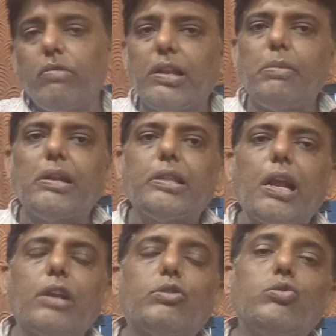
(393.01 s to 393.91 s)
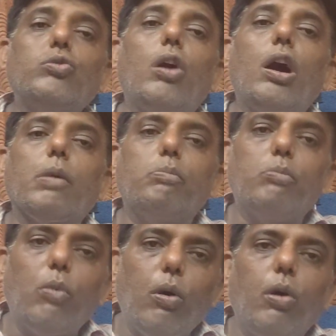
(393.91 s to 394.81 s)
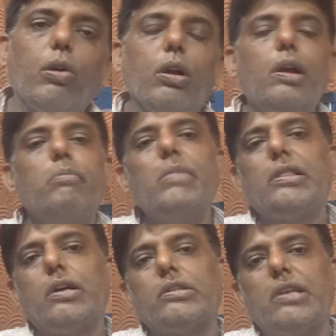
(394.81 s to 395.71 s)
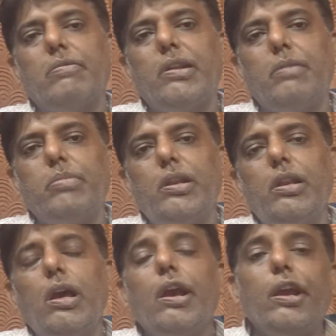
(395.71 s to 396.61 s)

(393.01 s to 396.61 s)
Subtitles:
Whenever there are 2 or more methods available,